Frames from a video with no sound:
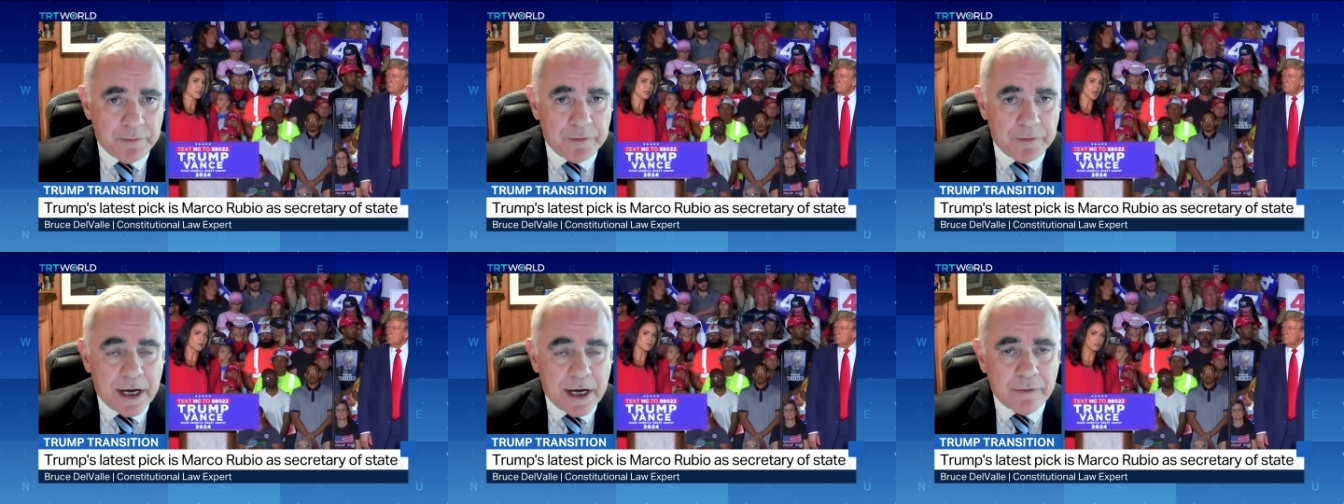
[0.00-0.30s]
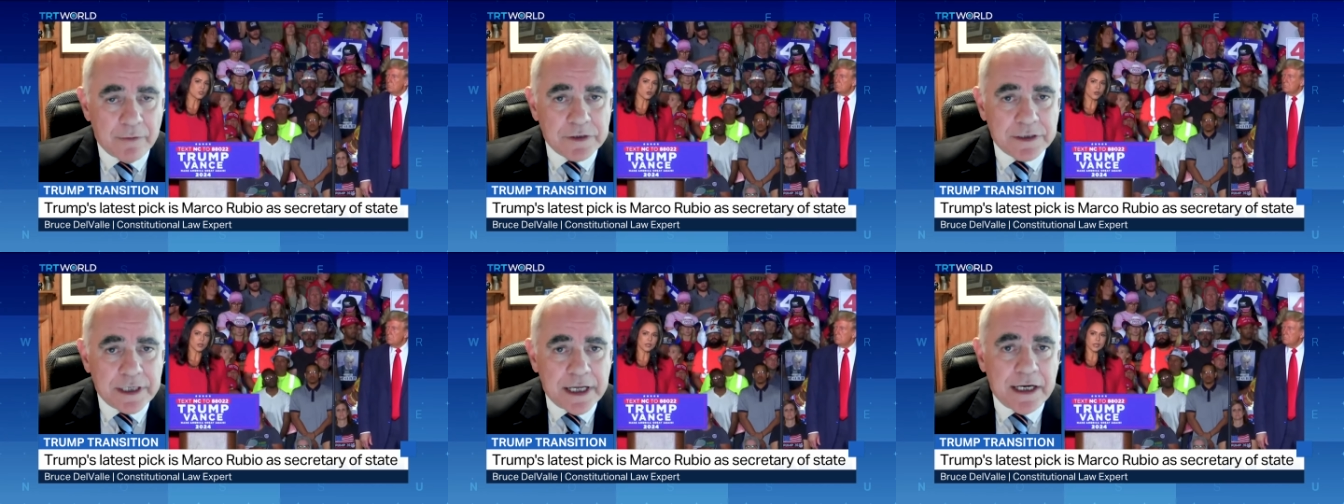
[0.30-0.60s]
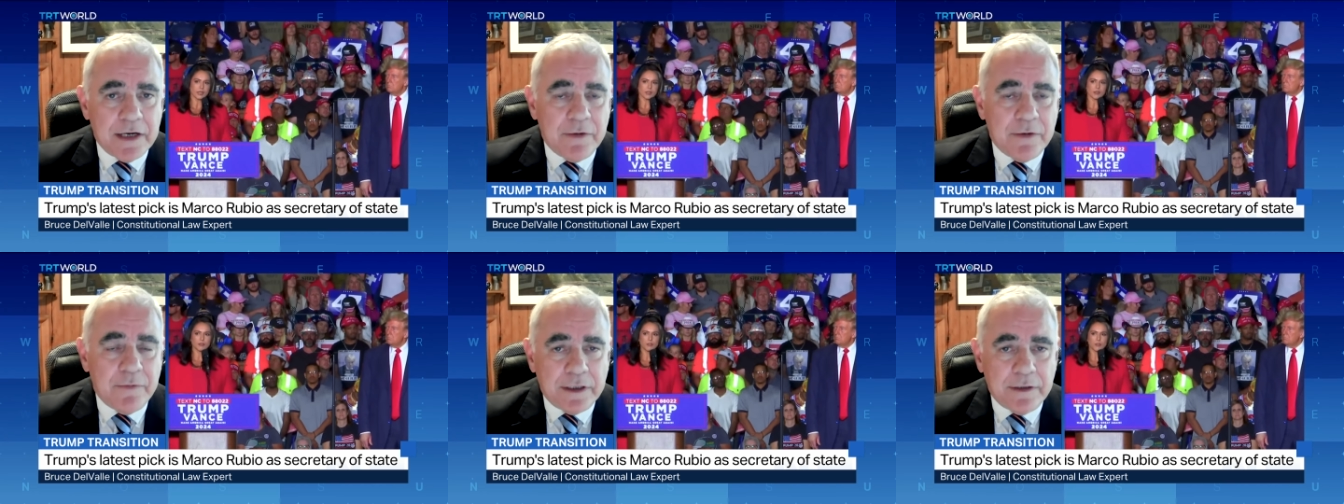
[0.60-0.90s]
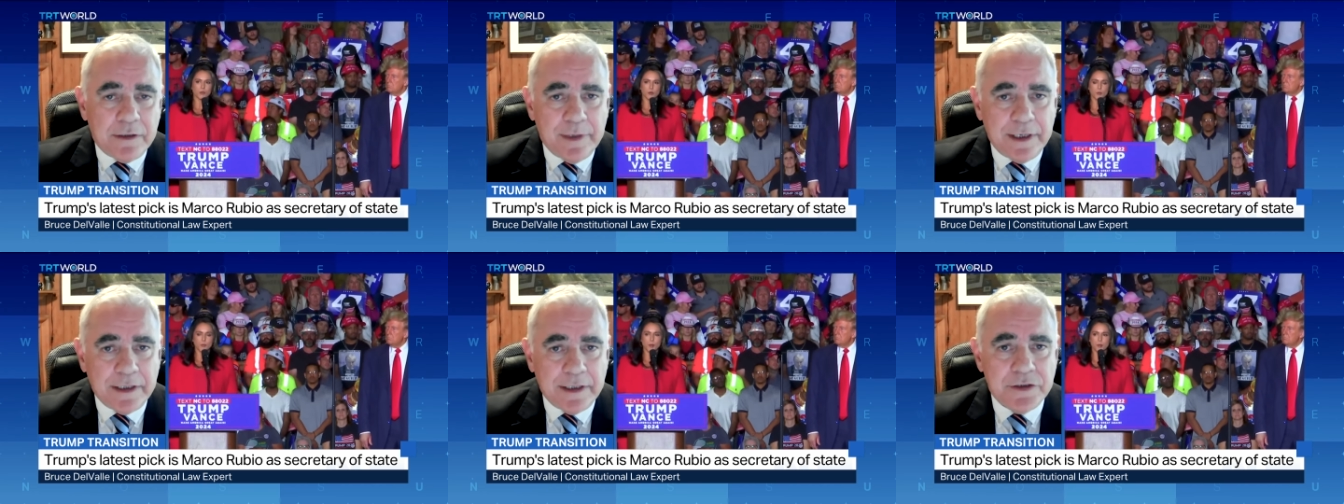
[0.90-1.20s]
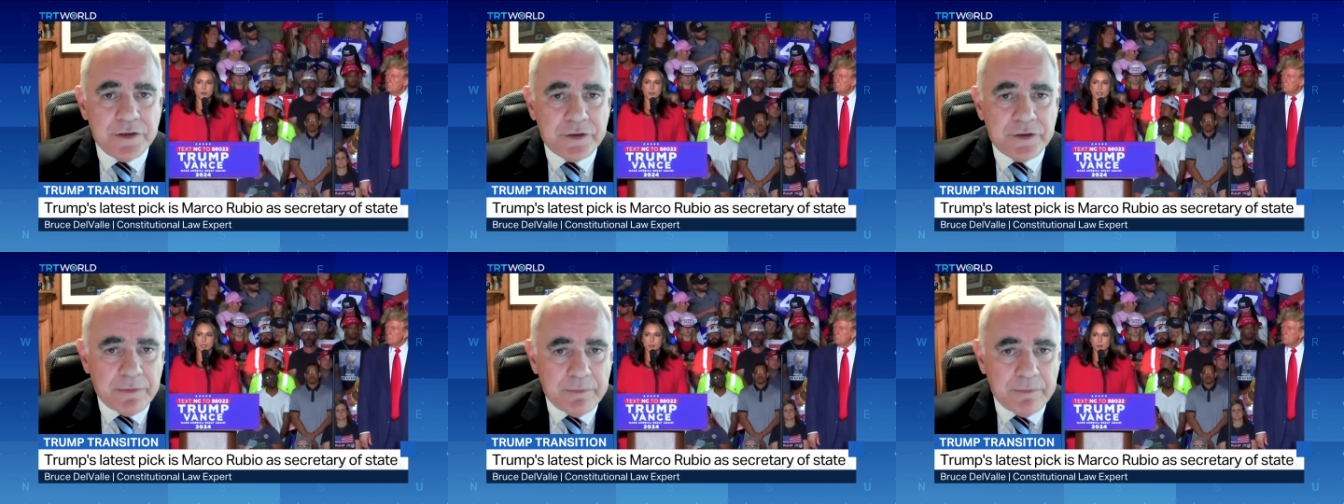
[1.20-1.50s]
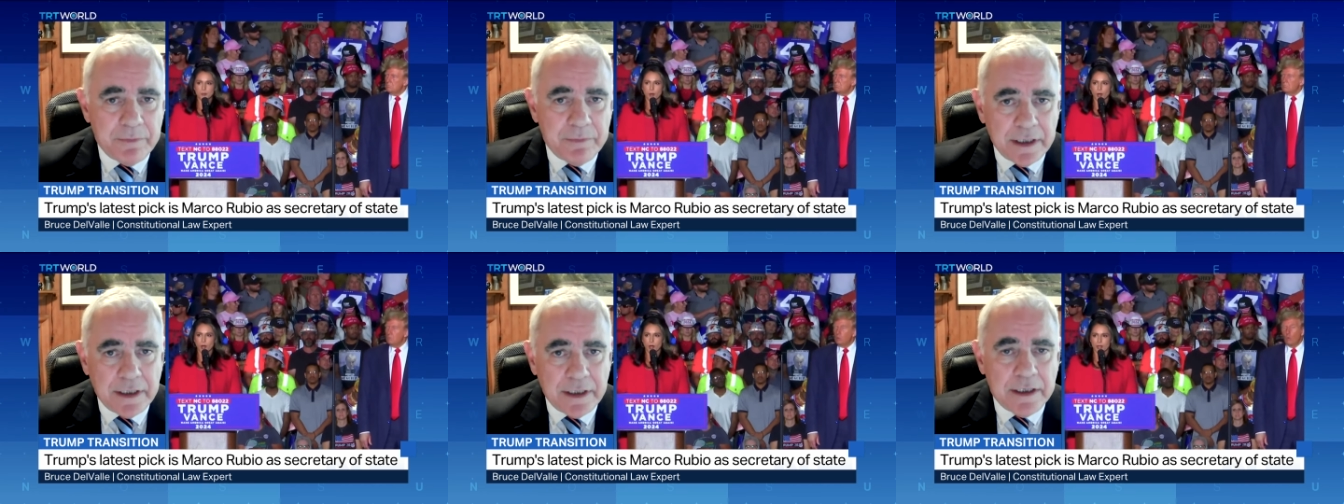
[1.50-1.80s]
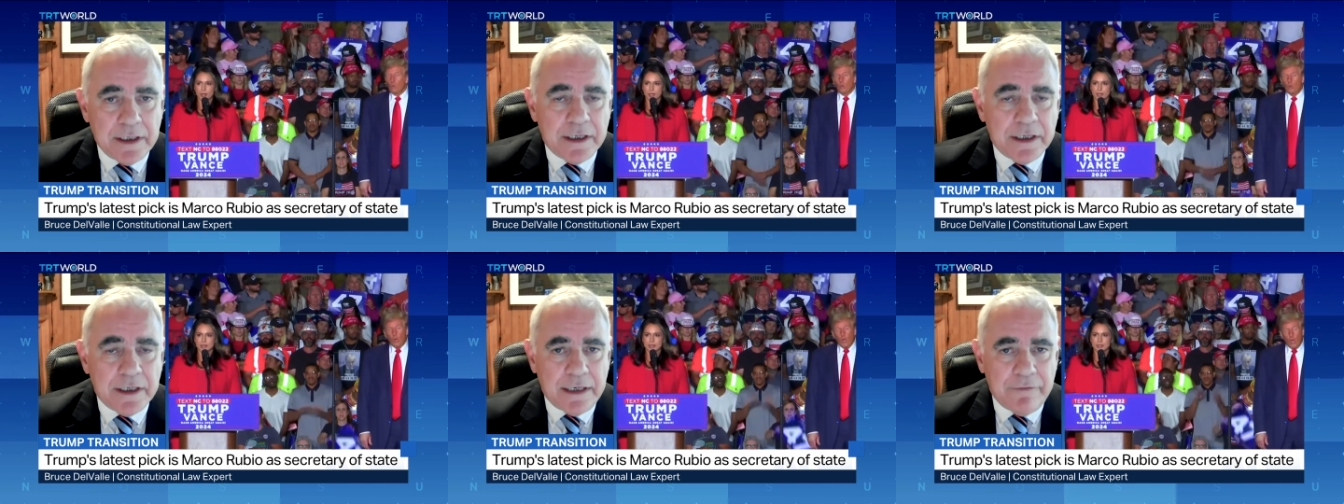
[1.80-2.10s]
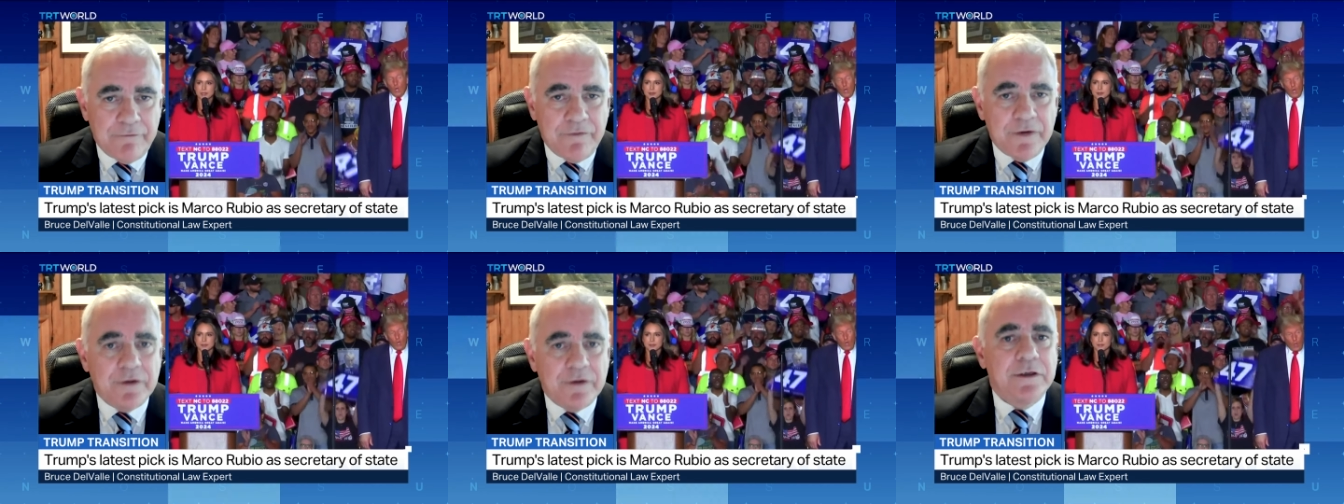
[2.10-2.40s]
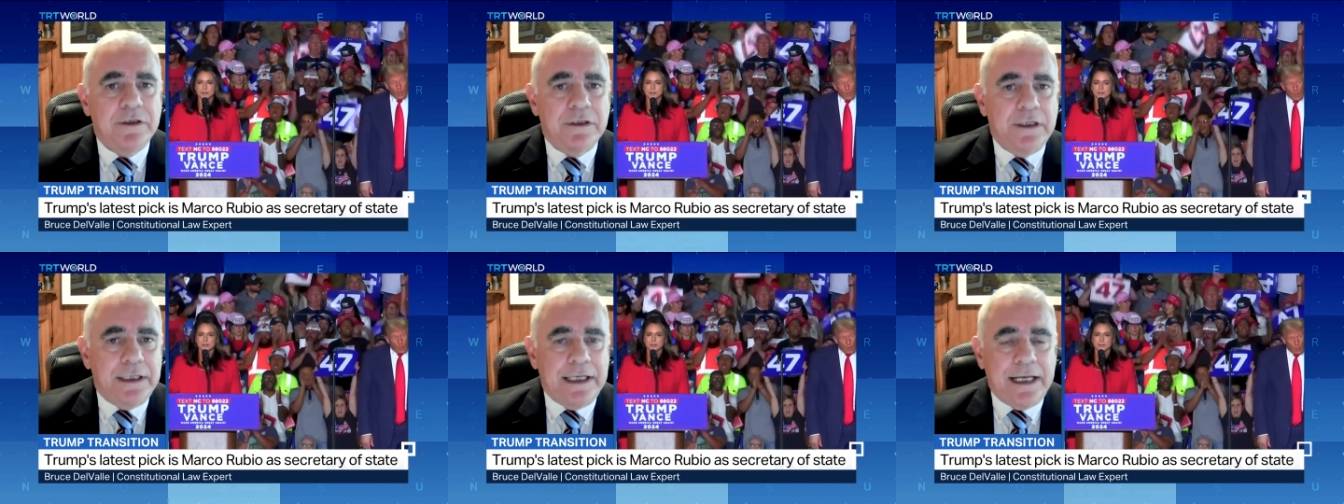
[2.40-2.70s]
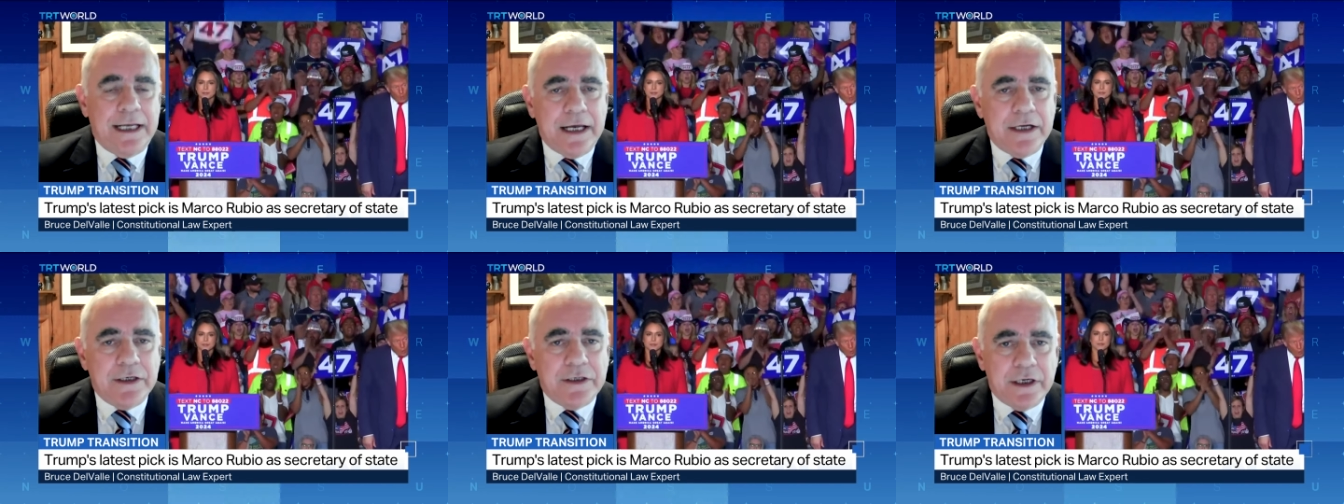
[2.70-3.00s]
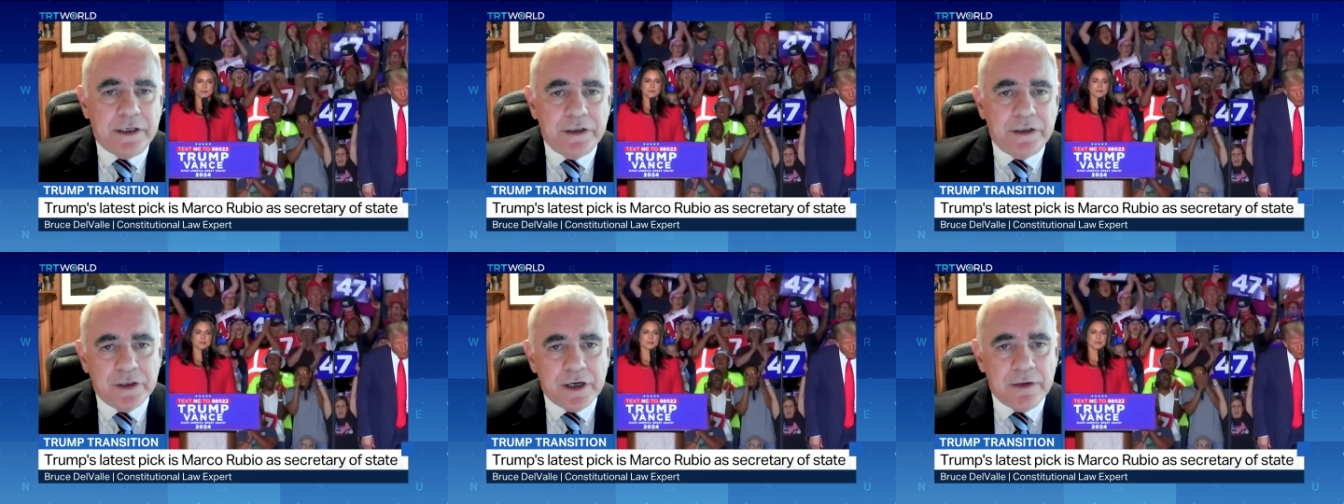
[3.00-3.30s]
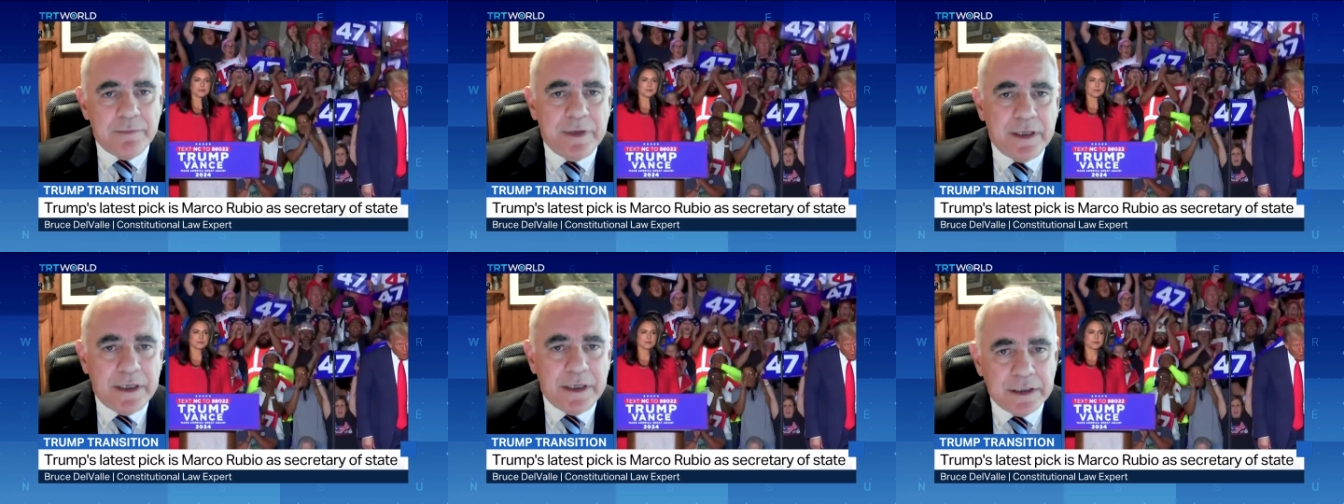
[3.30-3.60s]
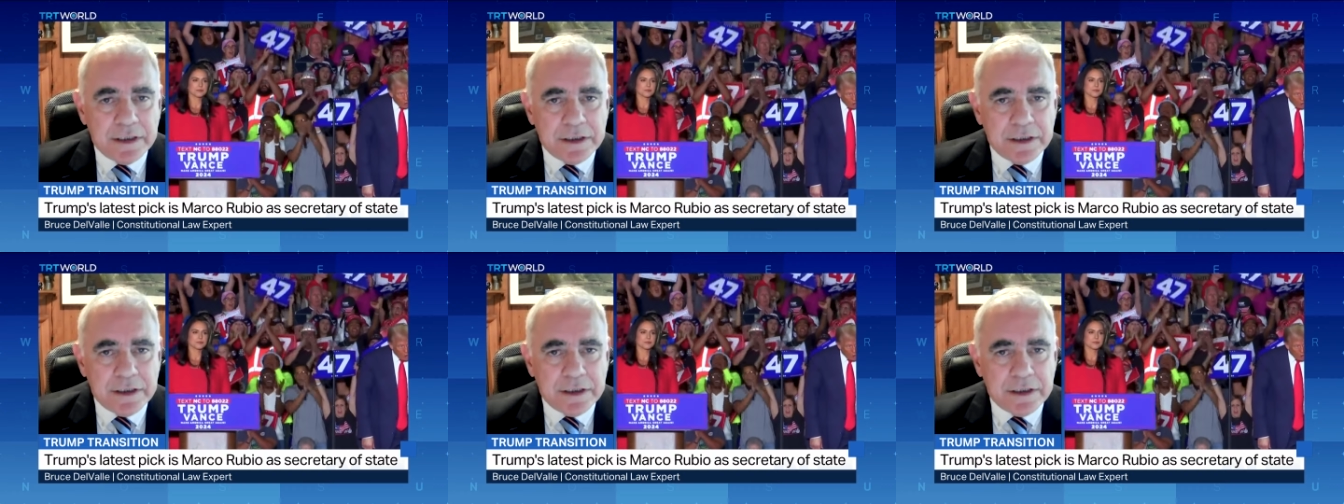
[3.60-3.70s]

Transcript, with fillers: Notwithstanding what the mainstream media, the virulently anti Trump media,